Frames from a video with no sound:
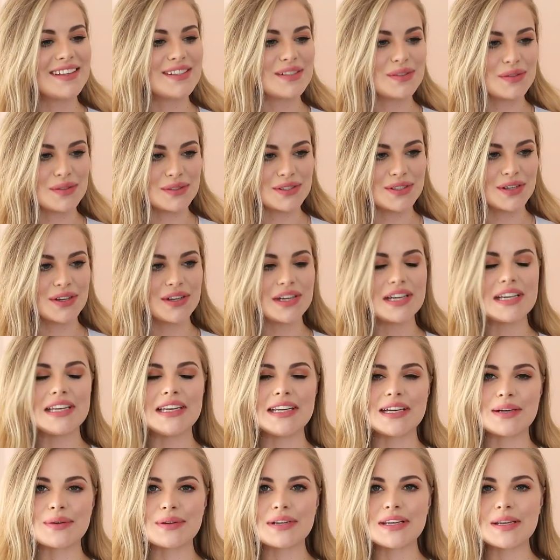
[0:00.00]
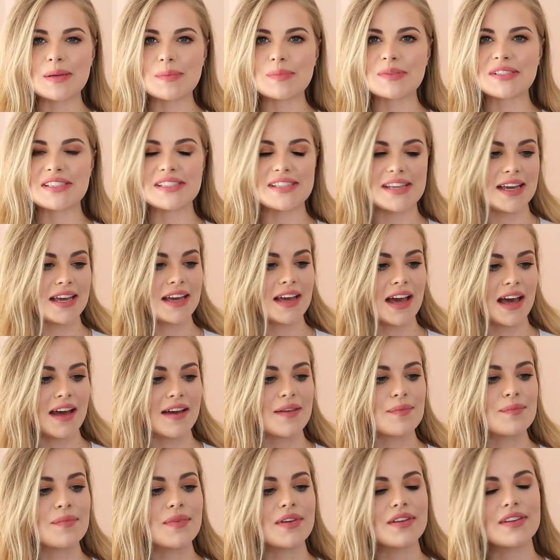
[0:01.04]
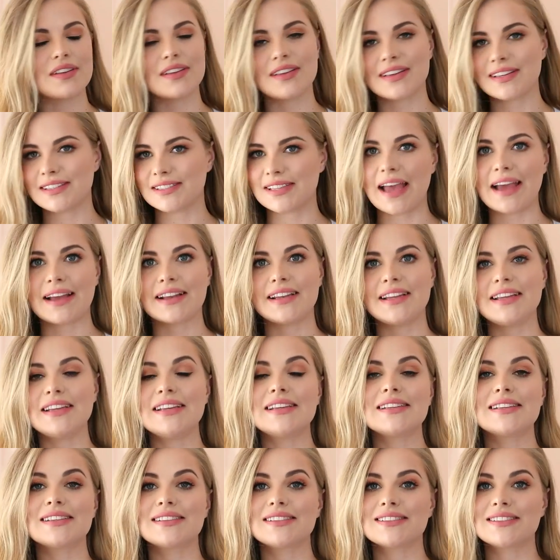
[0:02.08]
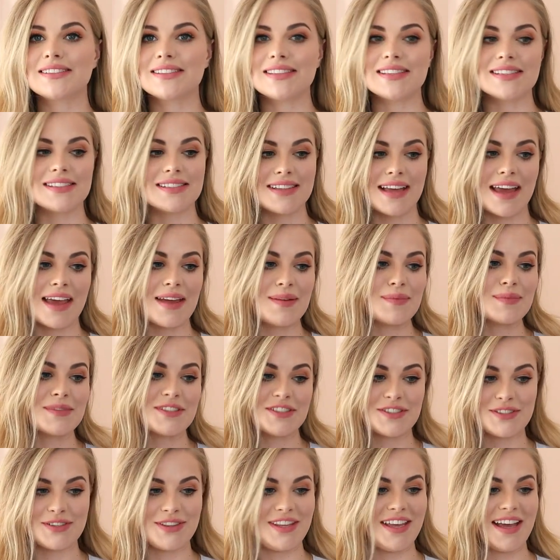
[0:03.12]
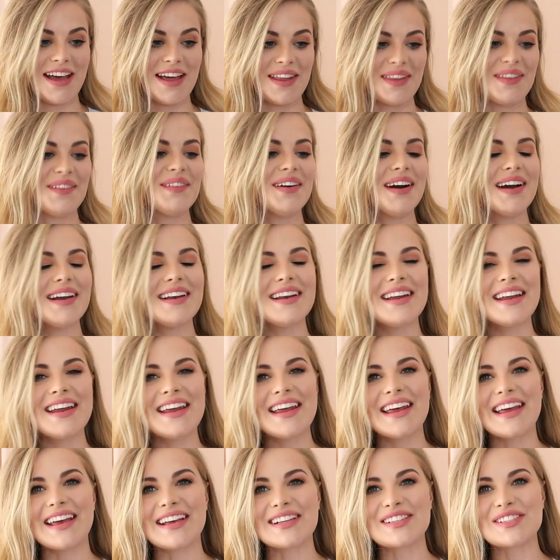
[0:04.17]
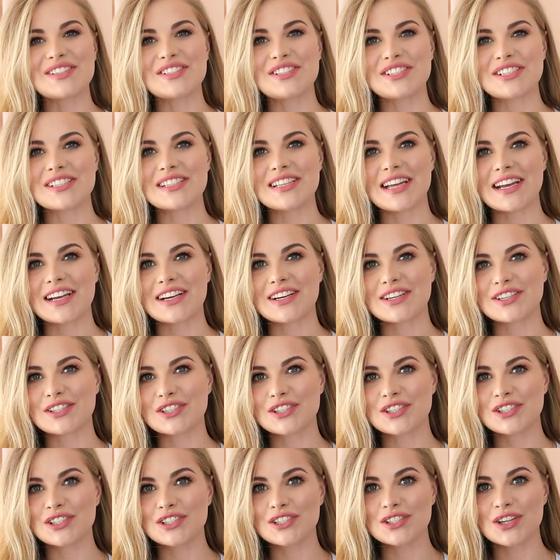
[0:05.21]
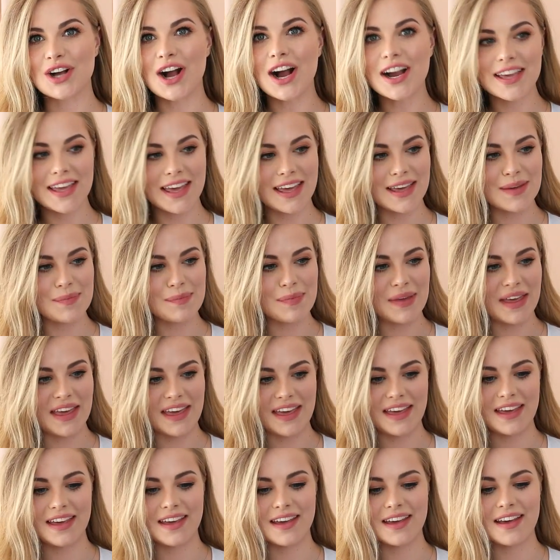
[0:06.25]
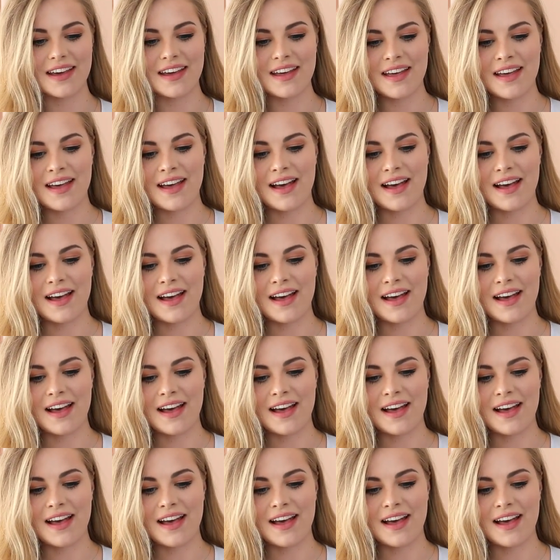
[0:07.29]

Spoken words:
It's also a liquid lipstick, exactly the same to the other one. It's just like shocking pink.